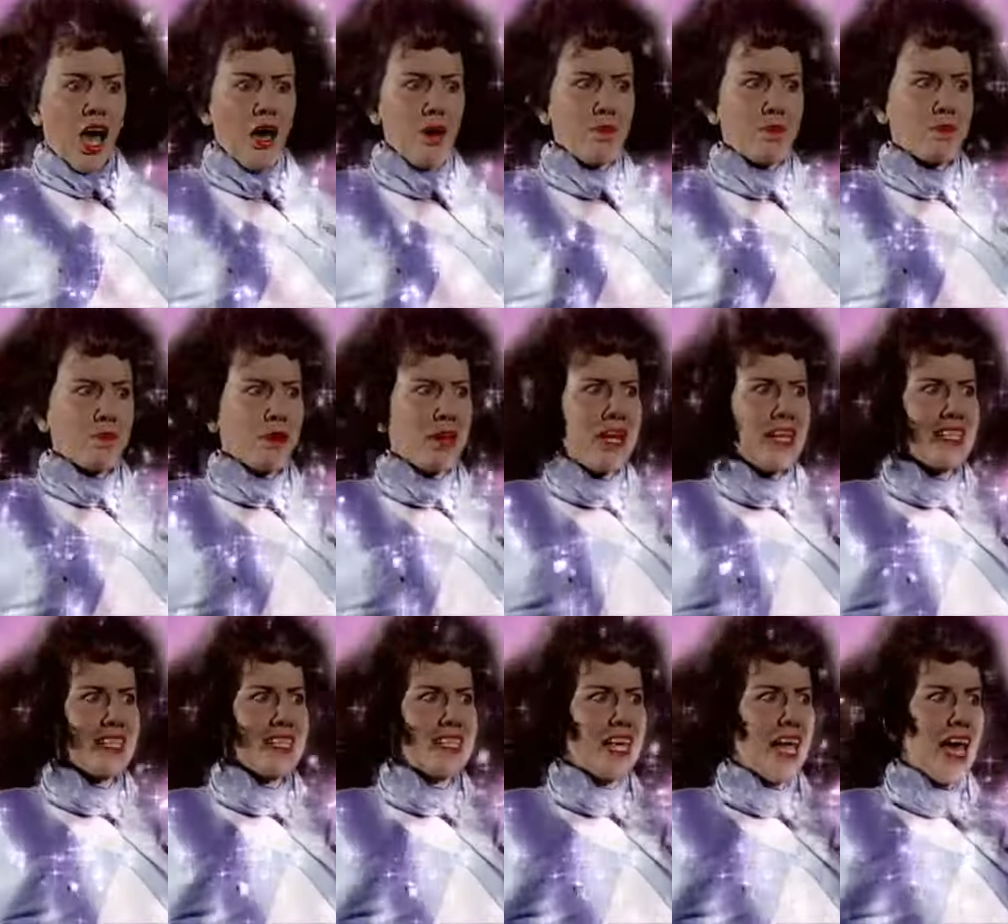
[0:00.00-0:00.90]
A
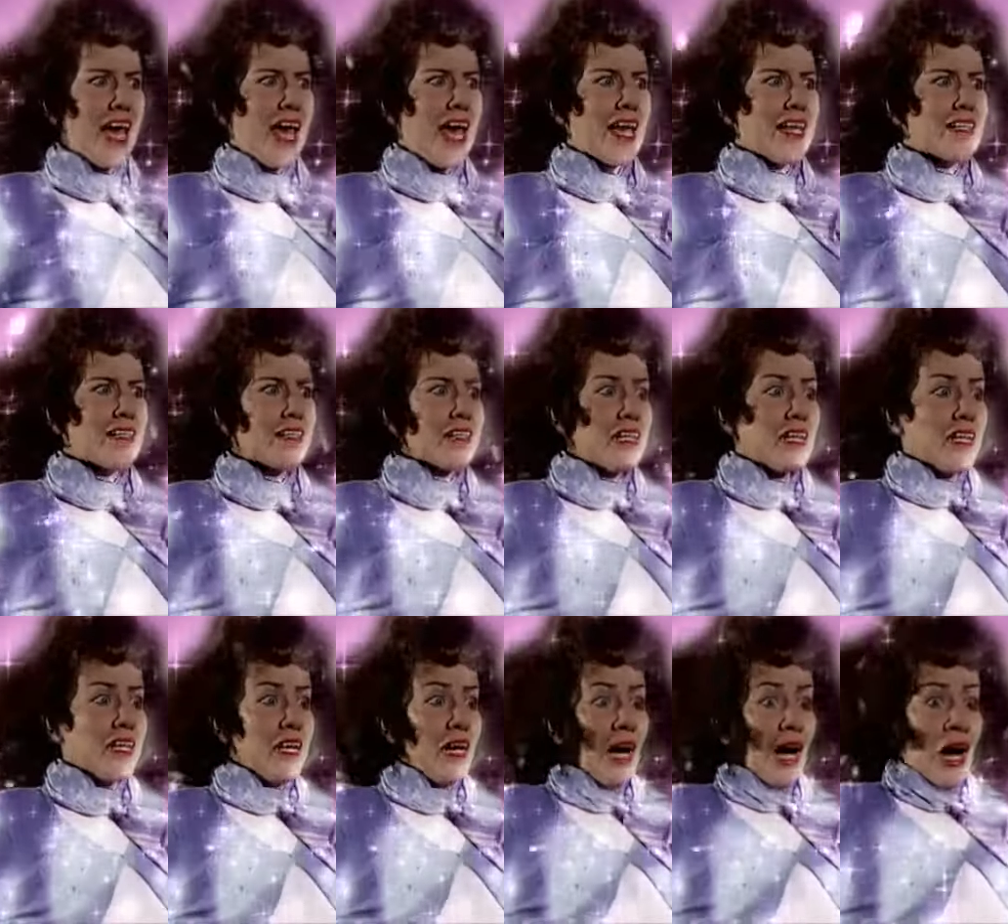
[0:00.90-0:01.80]
princess?
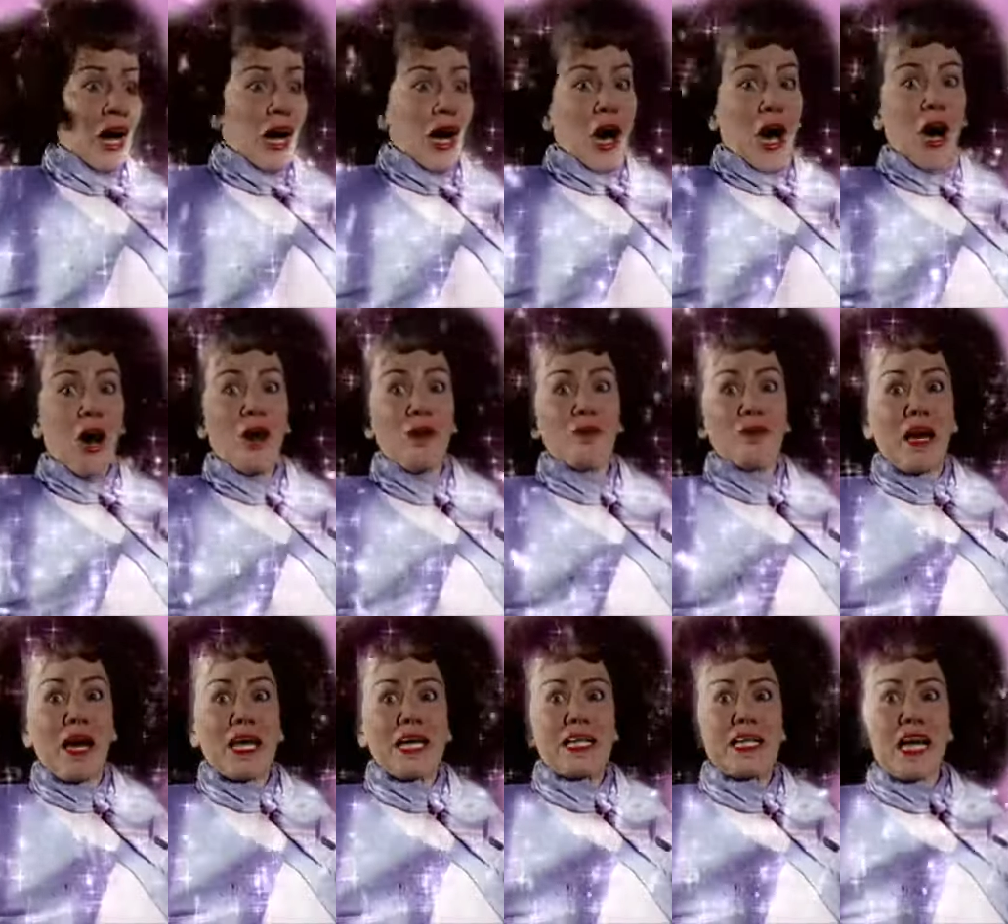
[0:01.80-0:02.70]
Oh
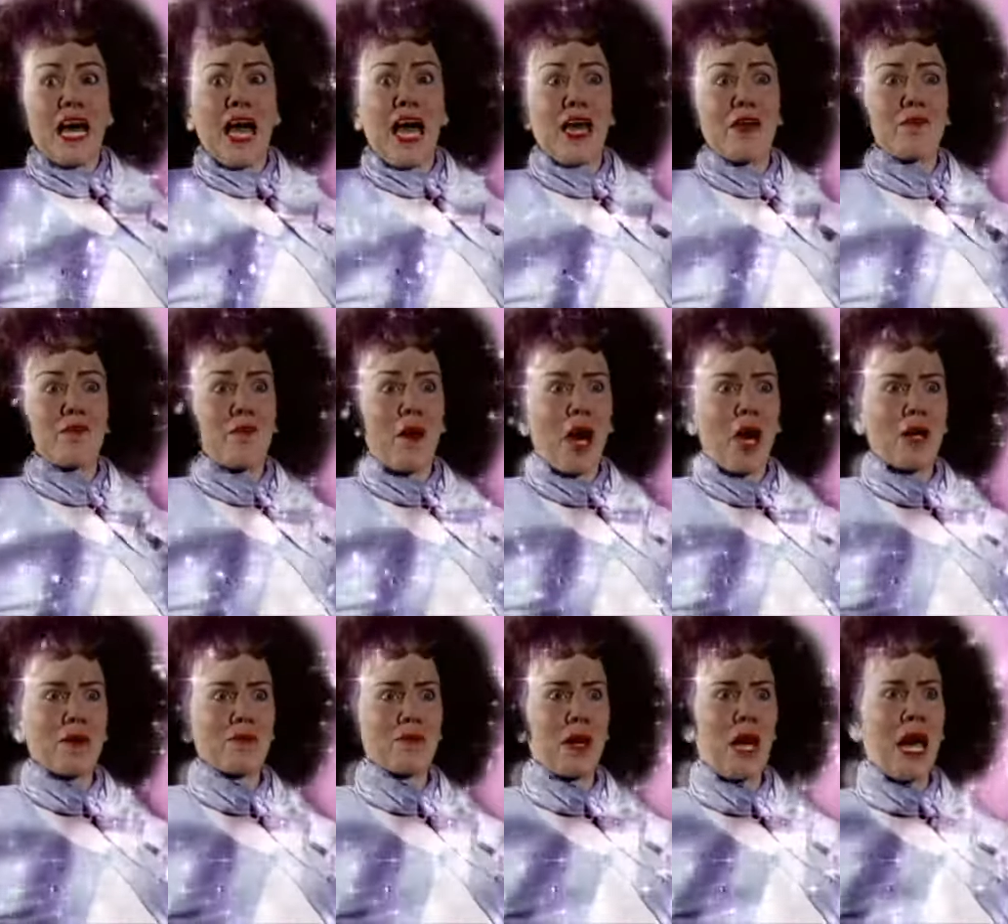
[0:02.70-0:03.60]
my God,
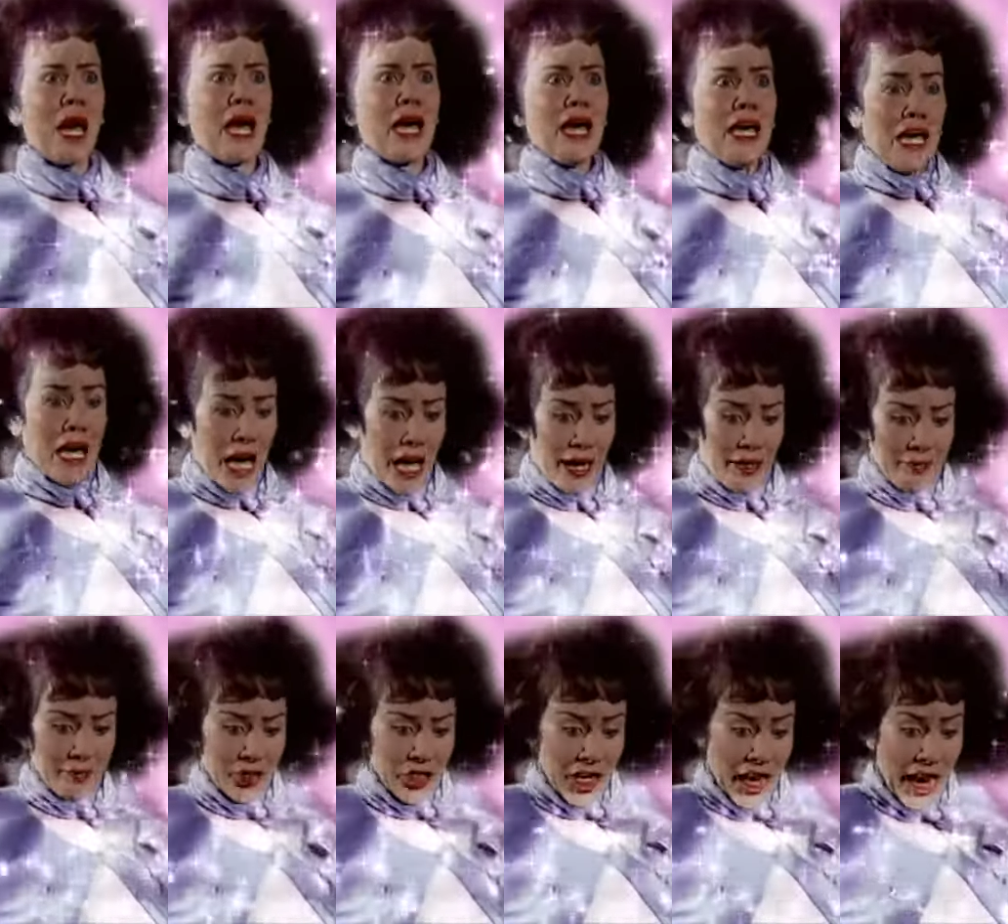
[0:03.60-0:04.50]
Barbara,
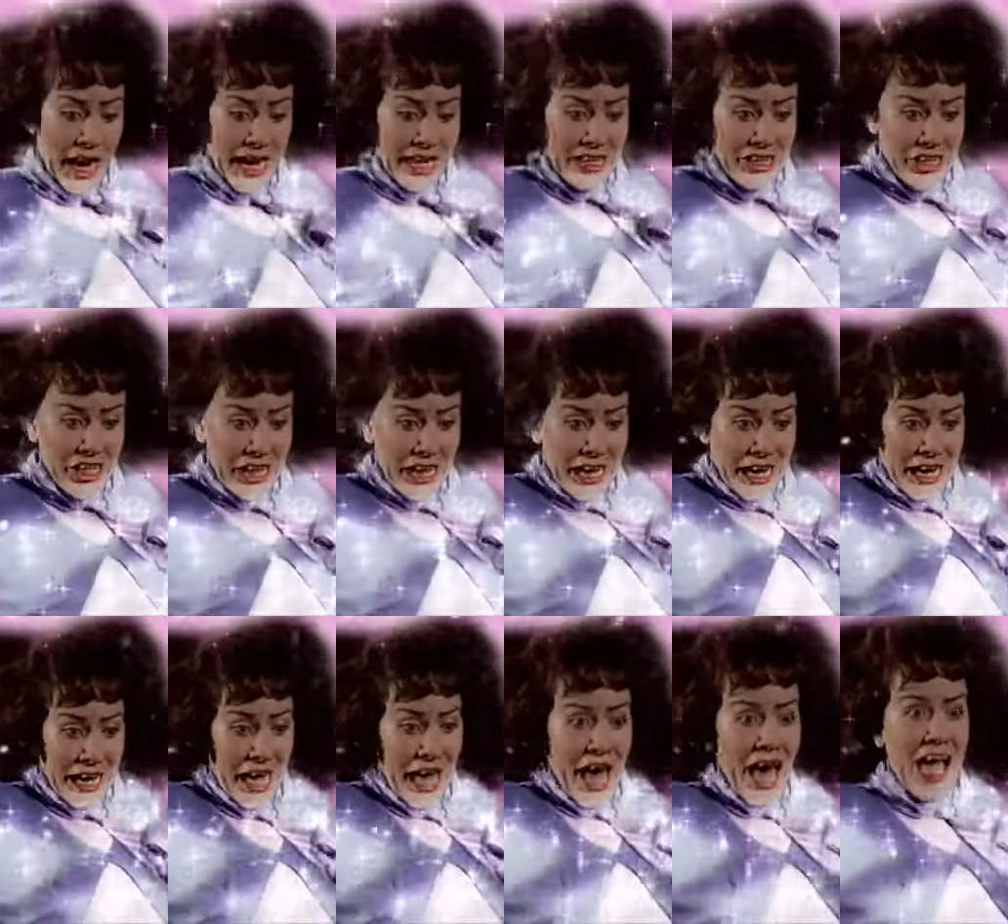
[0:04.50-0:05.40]
I'm
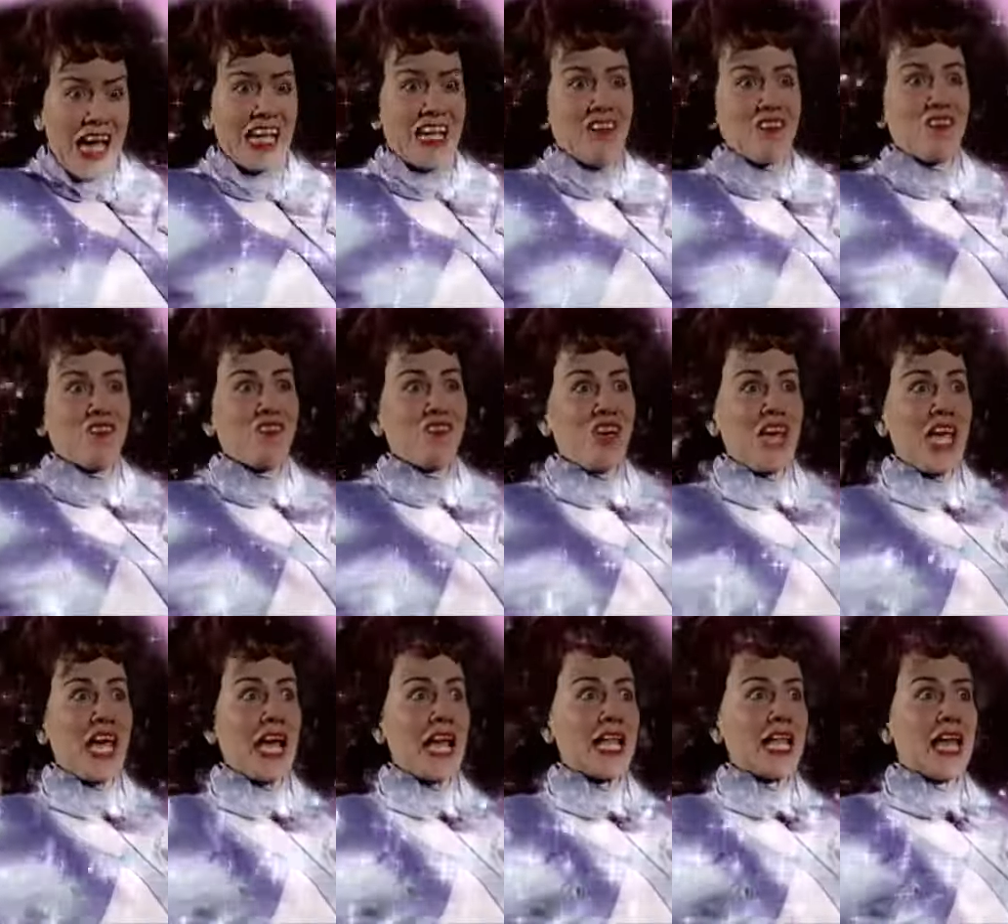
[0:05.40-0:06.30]
changing. I can
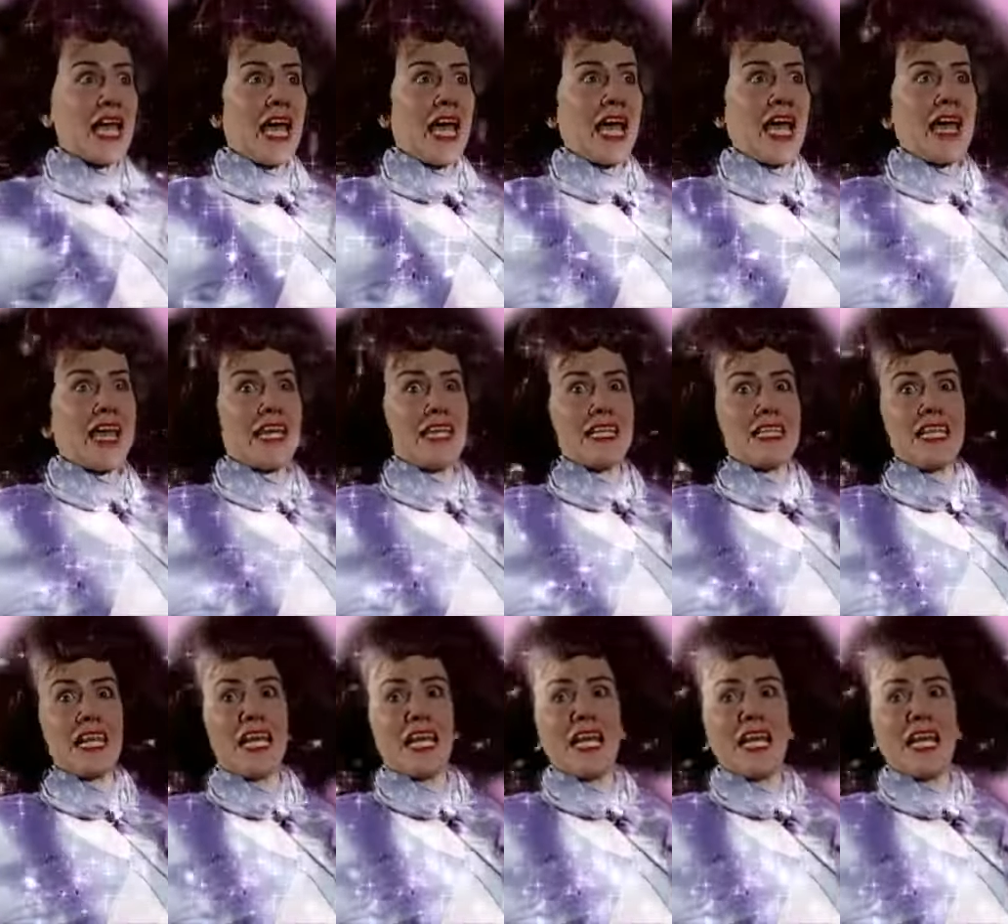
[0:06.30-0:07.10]
feel it.